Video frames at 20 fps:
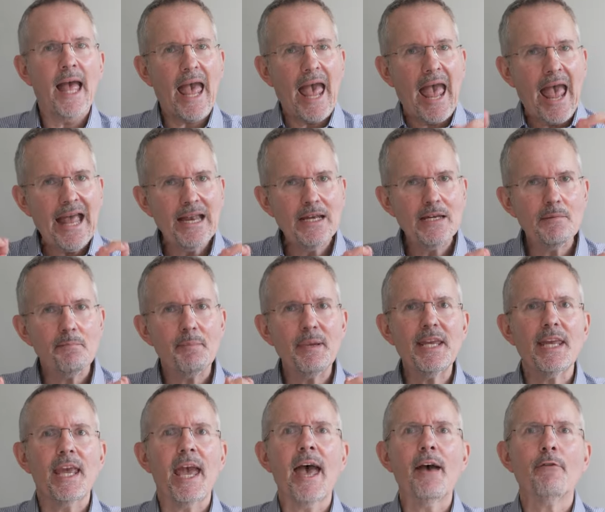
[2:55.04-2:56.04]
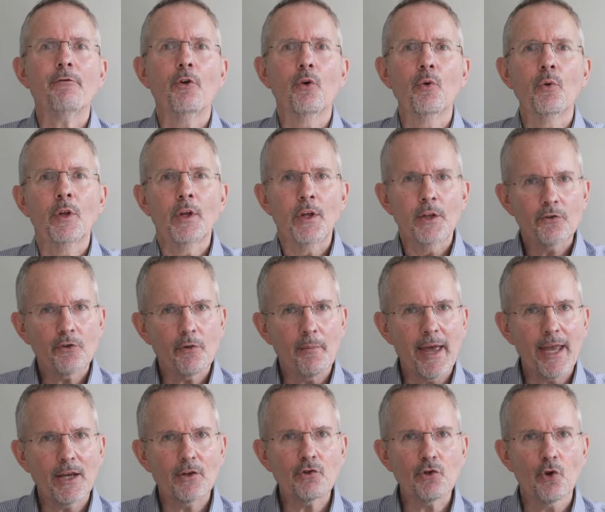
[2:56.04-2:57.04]
and be careful to
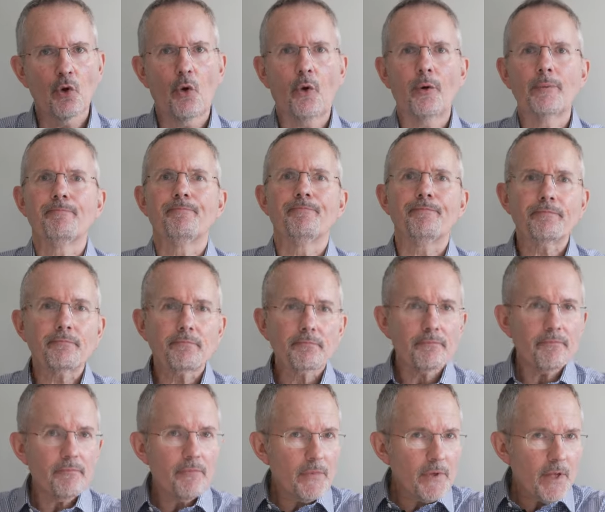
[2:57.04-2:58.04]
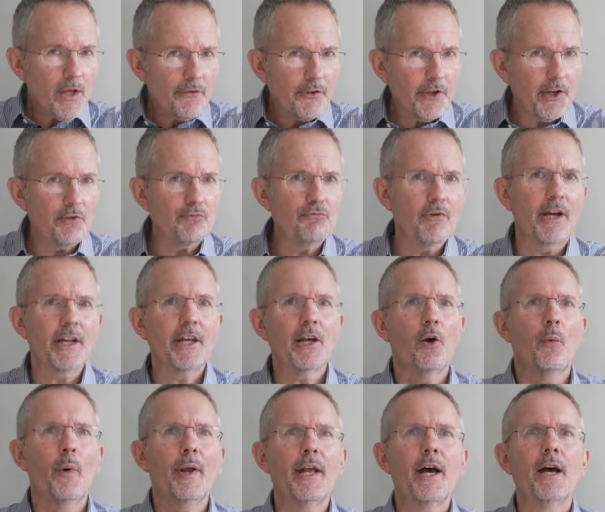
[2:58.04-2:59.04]
make sure that in running
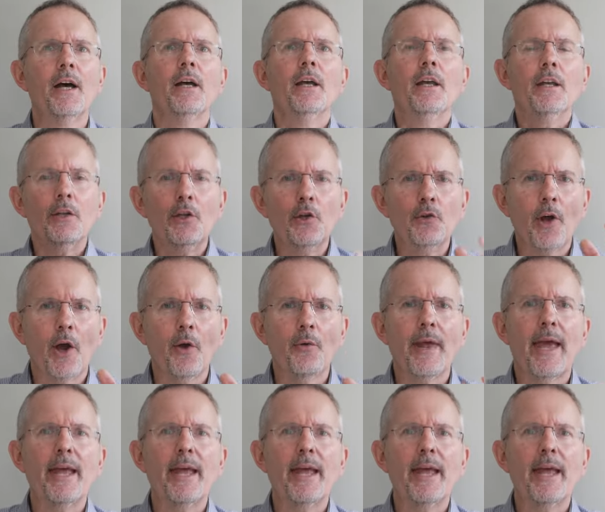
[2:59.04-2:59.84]
a winner, you don't